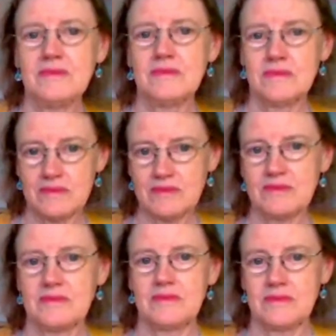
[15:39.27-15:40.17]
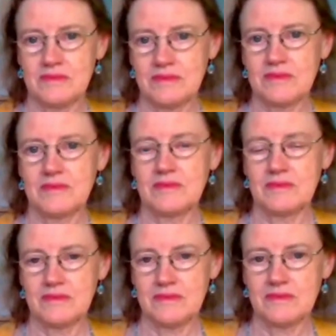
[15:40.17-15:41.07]

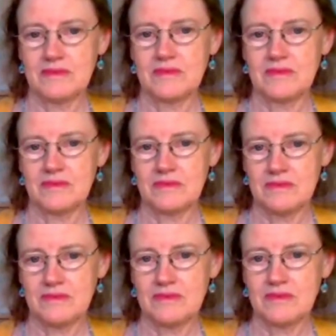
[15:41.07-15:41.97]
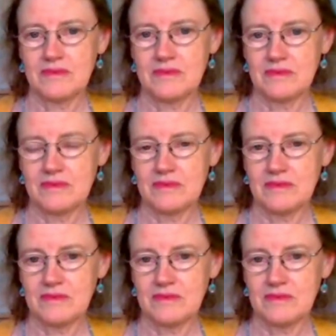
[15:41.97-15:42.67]
No words are spoken by the person on screen.